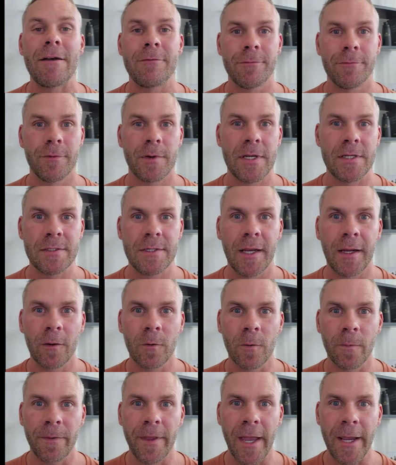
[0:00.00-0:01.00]
every
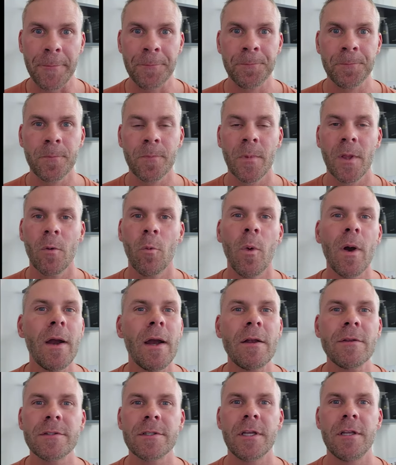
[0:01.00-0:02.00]
single day. Where
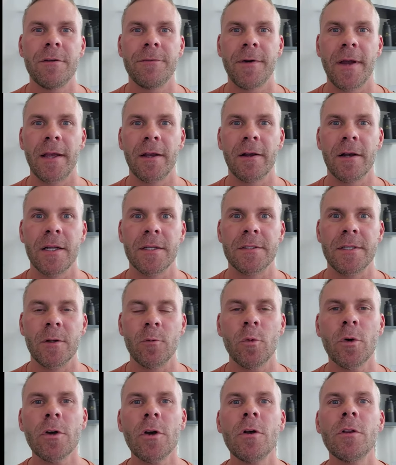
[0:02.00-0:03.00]
else can you find
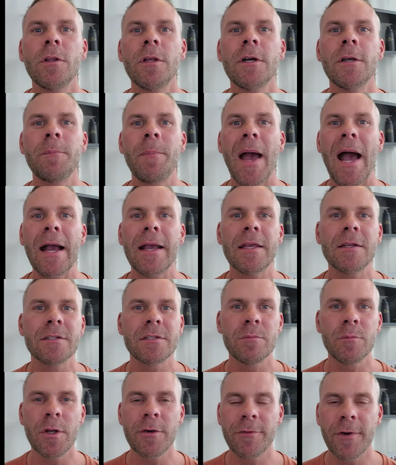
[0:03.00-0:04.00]
content? Well, go look back at
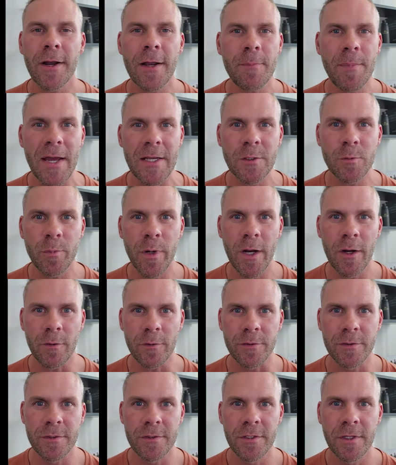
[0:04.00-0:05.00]
some of your very best
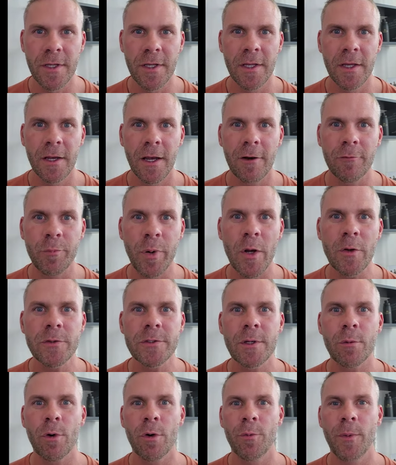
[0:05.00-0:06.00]
posts, of posts
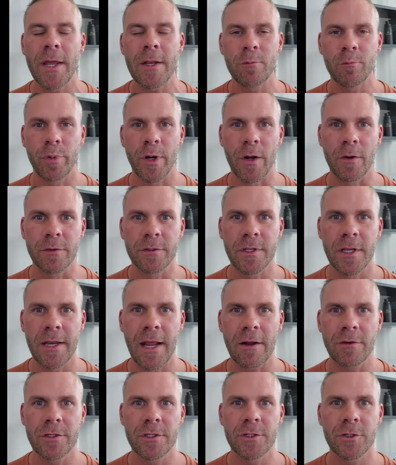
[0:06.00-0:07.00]
that were written posts, and
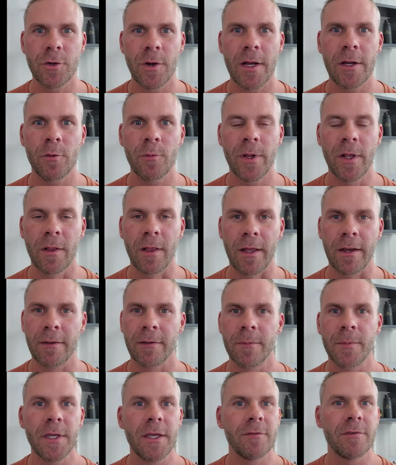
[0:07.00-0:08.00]
now just create a reel on it.
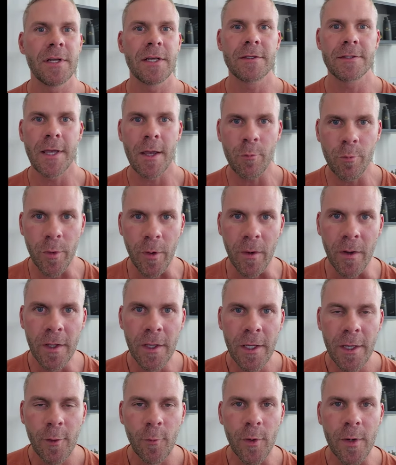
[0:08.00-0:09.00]
Let me give an example.
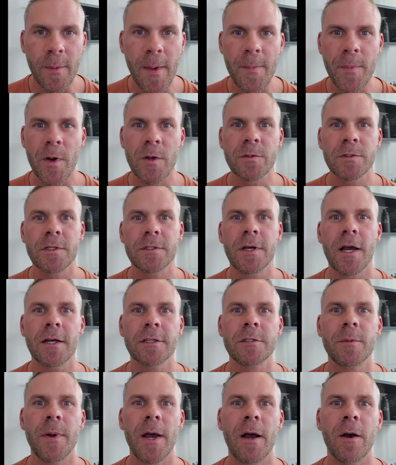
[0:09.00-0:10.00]
One of my posts I
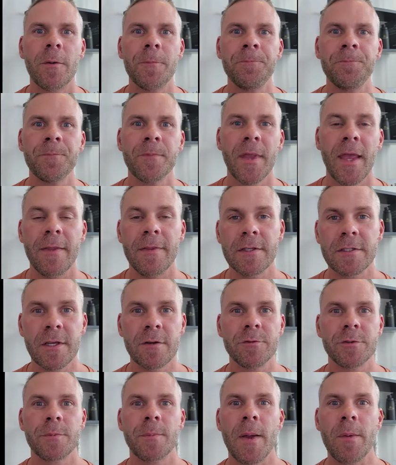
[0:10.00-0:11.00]
talked about, and this
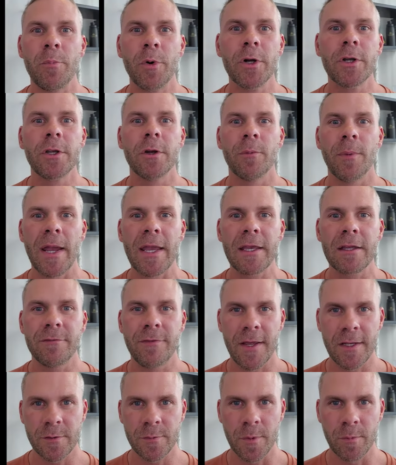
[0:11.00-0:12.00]
comes from my book, Your Rank
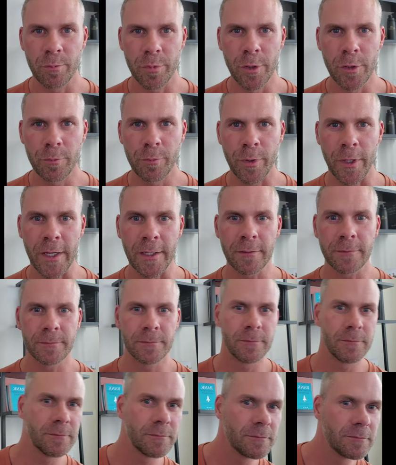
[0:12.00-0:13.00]
Advancement Blueprint.
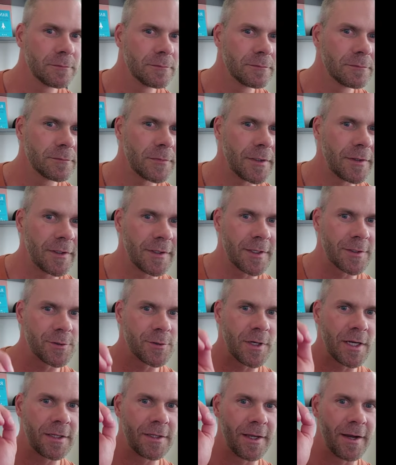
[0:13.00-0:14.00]
I think that's
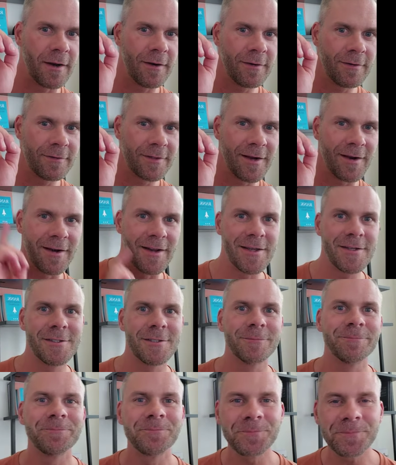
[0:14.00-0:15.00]
right there. There it is.